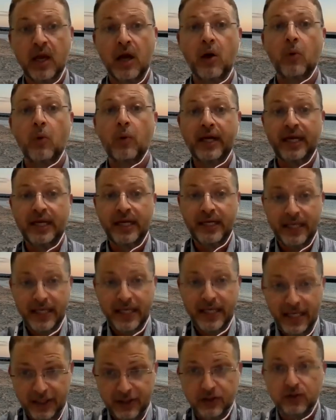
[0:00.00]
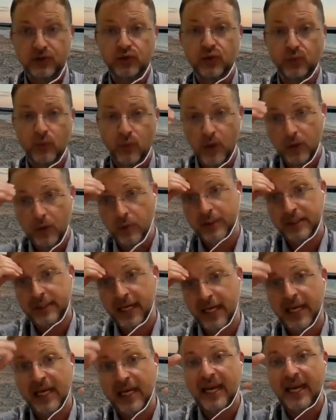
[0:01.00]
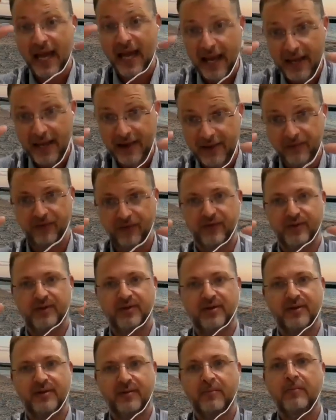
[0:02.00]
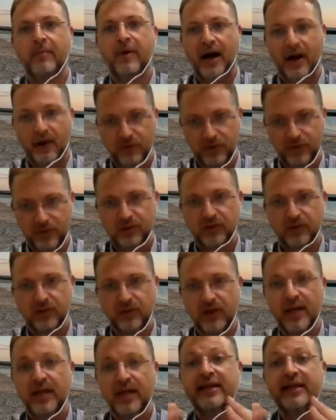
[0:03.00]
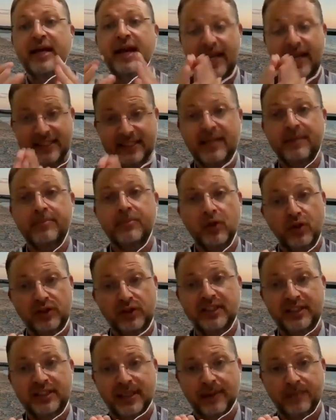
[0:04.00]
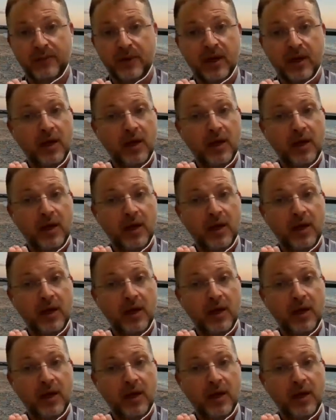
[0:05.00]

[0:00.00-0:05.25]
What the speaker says: we need to work with a live mouse that has an immune system.